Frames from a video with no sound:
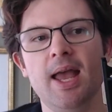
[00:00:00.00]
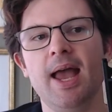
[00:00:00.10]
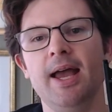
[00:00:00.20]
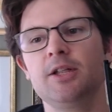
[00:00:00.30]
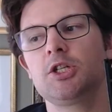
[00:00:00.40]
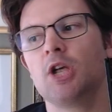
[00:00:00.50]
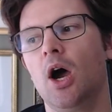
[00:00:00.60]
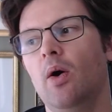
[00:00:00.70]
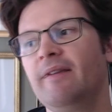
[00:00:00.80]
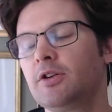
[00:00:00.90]
And
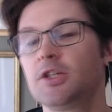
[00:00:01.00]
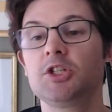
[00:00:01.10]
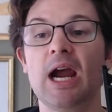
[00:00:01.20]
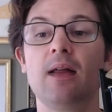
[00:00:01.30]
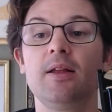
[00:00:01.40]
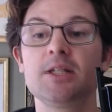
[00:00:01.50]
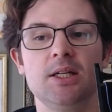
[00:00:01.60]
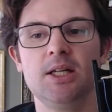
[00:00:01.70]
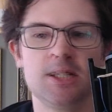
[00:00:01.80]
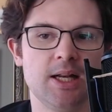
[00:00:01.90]
so if there's a challenge that
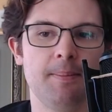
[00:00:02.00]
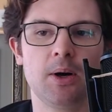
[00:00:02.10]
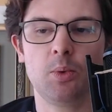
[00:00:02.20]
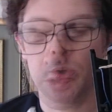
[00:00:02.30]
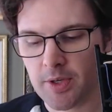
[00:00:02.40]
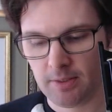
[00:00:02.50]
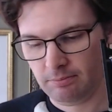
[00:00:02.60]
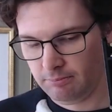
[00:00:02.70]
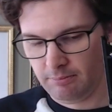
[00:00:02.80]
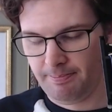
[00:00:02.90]
needs a number, well, you can
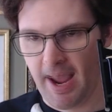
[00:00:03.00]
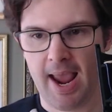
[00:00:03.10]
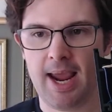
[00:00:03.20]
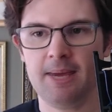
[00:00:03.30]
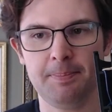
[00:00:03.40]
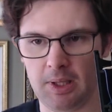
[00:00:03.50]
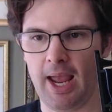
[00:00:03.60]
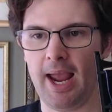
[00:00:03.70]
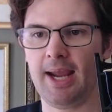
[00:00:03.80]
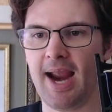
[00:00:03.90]

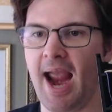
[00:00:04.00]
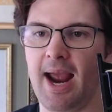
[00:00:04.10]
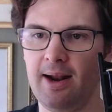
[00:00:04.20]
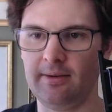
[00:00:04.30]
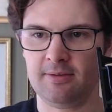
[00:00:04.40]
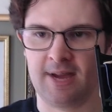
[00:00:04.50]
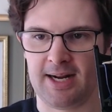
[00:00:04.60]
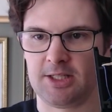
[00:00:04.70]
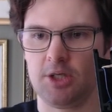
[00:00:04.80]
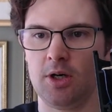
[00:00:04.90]
play, and
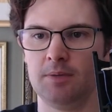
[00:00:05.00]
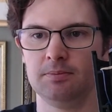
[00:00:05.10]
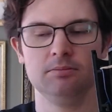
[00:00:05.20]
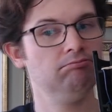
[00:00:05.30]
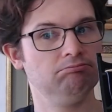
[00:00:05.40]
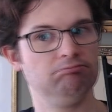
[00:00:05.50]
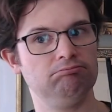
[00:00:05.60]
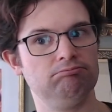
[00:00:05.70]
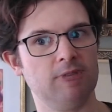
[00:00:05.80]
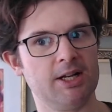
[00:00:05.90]
that's your
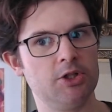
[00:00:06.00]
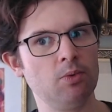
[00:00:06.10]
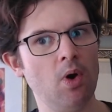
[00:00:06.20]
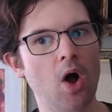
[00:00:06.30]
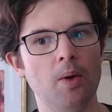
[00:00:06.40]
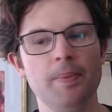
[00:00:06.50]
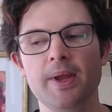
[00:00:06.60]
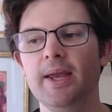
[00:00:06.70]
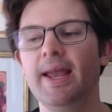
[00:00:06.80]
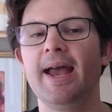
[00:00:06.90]
roll.
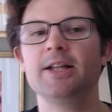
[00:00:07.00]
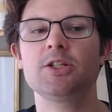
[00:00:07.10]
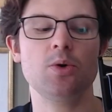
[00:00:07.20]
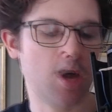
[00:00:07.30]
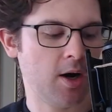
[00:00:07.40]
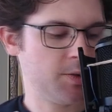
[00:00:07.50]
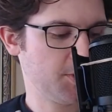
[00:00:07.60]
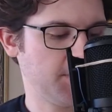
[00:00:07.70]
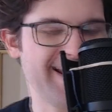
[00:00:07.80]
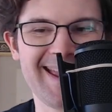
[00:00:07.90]
And so cards
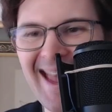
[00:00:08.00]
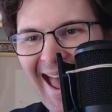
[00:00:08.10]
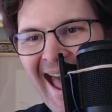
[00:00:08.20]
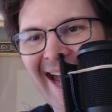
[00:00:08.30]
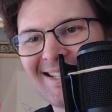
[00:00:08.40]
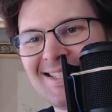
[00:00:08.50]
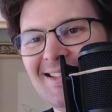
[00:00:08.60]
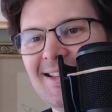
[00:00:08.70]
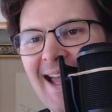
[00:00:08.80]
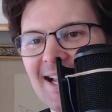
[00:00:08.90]
with like X
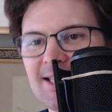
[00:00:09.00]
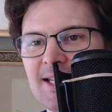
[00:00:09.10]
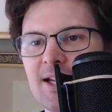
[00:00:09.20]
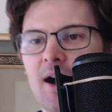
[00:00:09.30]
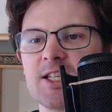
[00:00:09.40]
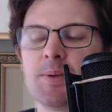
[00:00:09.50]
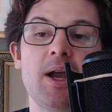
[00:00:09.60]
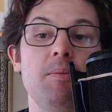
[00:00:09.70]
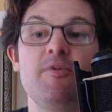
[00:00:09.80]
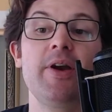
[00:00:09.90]
in the casting cost
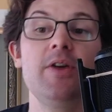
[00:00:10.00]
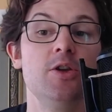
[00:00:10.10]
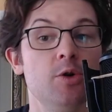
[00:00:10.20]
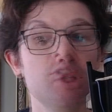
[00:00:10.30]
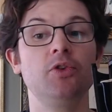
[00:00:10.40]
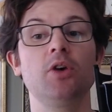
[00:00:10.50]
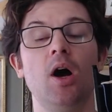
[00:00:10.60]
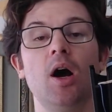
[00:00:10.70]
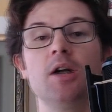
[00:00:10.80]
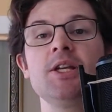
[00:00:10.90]
become very useful
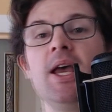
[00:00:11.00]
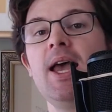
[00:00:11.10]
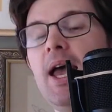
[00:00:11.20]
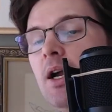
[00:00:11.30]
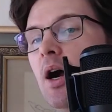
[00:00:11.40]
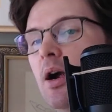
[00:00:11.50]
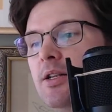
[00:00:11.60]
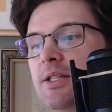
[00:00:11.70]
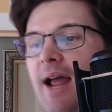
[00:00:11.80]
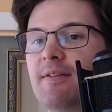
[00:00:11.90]
cards, and
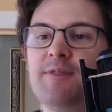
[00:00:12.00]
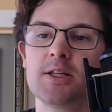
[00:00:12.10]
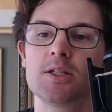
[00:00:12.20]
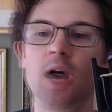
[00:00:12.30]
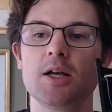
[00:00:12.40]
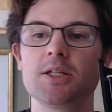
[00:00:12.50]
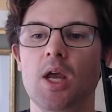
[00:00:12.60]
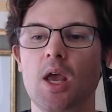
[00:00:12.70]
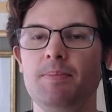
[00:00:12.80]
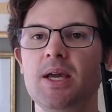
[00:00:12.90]
cards that have a fixed cost
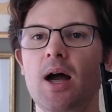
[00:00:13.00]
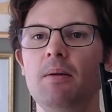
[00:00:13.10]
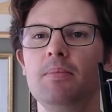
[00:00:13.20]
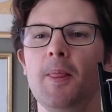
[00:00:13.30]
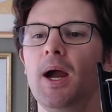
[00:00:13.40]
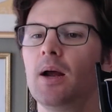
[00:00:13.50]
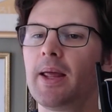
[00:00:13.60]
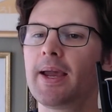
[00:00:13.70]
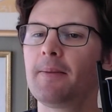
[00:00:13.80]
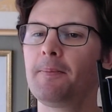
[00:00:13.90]
become
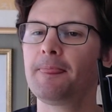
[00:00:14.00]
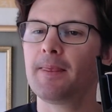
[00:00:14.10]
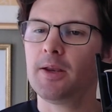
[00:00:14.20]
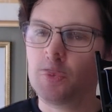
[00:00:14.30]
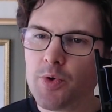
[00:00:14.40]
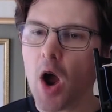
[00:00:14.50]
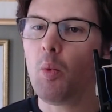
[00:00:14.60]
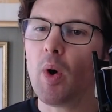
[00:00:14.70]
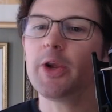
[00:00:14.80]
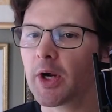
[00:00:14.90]
like,
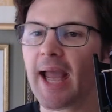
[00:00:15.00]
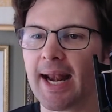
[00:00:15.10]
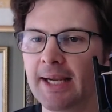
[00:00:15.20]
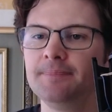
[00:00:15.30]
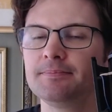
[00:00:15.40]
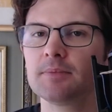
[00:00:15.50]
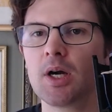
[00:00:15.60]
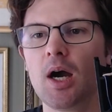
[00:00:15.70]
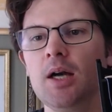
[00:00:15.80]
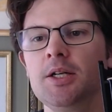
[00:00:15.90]
what you're getting
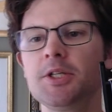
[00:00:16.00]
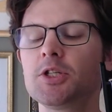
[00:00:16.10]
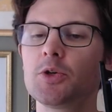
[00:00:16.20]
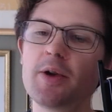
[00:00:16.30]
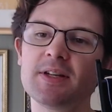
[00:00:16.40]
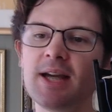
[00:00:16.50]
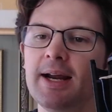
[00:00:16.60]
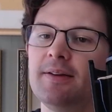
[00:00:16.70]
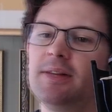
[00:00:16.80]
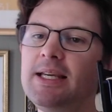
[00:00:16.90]
cards. And so you have to
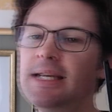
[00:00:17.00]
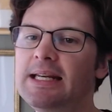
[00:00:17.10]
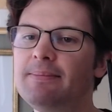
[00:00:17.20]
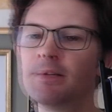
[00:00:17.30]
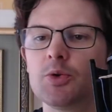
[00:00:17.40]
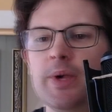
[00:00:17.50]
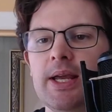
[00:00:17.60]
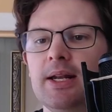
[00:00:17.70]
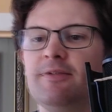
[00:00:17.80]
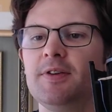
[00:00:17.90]
kind of lean in
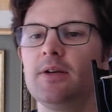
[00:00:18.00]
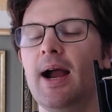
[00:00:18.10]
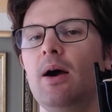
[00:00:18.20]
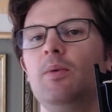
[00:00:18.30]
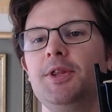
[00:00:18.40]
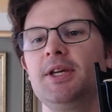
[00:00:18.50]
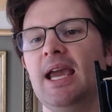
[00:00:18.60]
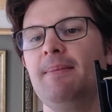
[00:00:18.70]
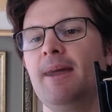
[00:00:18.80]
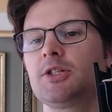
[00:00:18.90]
between and figure out with the
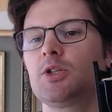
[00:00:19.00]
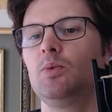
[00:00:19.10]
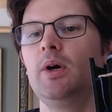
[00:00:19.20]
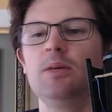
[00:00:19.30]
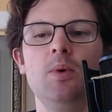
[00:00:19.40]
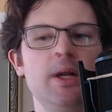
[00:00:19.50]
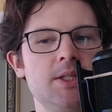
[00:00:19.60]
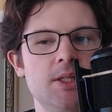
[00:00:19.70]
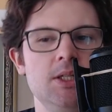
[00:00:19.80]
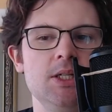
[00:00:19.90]
game master, what is
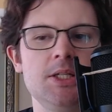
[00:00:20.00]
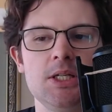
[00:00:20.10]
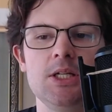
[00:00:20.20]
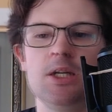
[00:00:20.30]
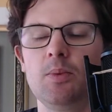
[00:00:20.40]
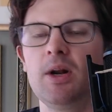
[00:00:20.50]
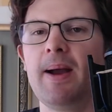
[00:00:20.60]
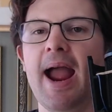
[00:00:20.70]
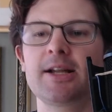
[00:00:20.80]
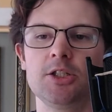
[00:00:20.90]
the DC here? What am
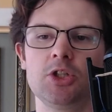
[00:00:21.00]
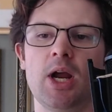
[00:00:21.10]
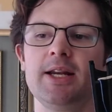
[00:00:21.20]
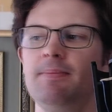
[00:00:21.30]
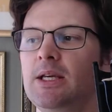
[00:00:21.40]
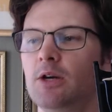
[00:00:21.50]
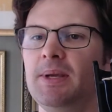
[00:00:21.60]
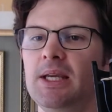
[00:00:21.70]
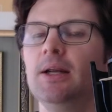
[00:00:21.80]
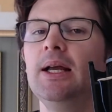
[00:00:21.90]
I actually trying to meet or
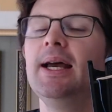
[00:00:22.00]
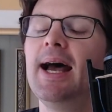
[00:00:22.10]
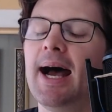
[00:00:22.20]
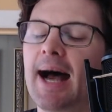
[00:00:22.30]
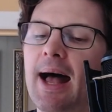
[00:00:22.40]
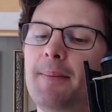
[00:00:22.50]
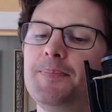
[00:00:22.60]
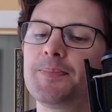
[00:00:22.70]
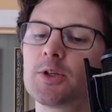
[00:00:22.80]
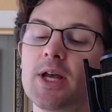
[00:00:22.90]
beat? So
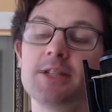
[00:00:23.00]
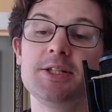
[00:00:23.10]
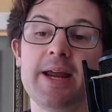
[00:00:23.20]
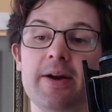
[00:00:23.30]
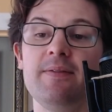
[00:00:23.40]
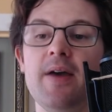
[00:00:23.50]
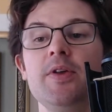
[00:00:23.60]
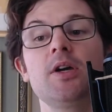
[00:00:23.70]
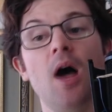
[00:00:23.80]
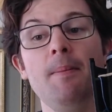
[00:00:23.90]
that's narrative. And
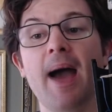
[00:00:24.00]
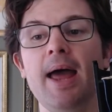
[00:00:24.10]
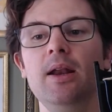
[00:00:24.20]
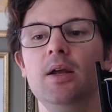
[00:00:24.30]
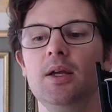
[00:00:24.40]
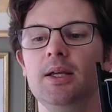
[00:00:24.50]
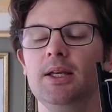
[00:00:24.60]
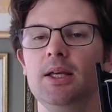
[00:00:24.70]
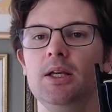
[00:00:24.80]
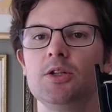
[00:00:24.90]
then combat
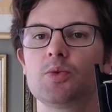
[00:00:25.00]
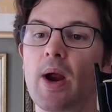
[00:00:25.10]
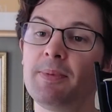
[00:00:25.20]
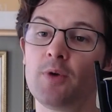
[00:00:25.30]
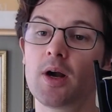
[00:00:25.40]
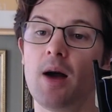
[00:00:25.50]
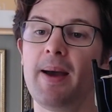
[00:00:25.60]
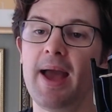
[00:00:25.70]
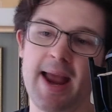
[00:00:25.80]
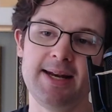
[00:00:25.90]
is right before
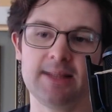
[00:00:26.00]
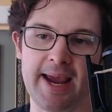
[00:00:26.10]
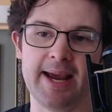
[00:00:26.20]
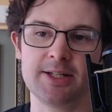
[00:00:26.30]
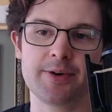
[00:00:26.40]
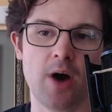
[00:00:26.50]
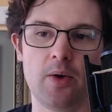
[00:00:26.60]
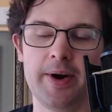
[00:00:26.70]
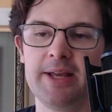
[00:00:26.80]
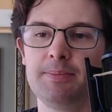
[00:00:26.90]
combat. Any lands that are
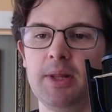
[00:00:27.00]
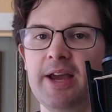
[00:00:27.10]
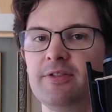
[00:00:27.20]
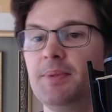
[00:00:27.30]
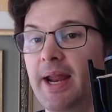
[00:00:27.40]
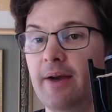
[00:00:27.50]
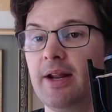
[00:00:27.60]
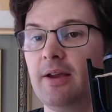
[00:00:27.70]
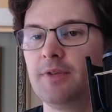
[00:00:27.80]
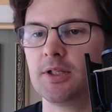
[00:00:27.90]
already in play from the
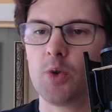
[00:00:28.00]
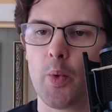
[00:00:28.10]
narrative gets